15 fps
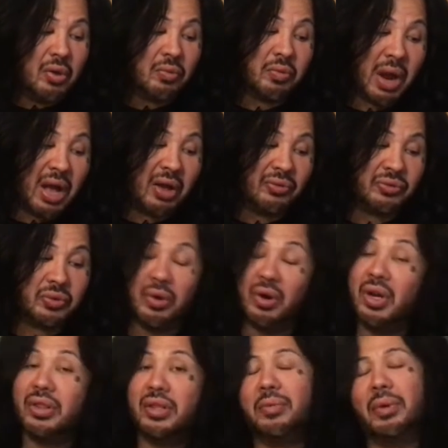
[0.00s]
Ralph
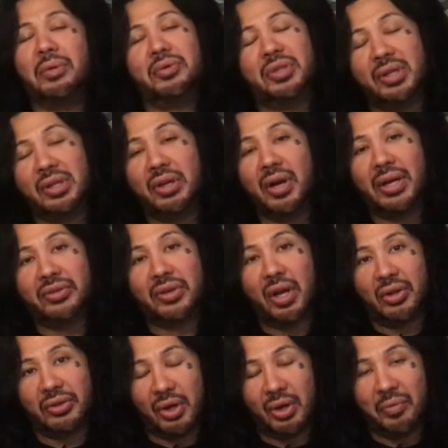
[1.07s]
Northam, I'm sure you guys
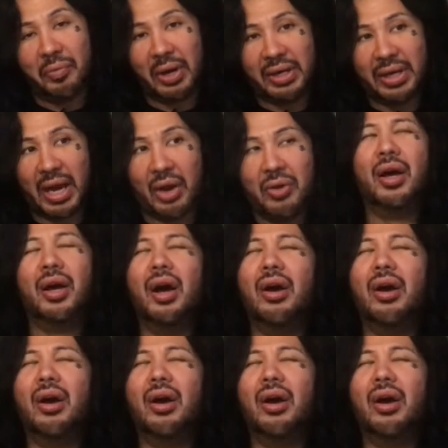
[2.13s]
all know by now,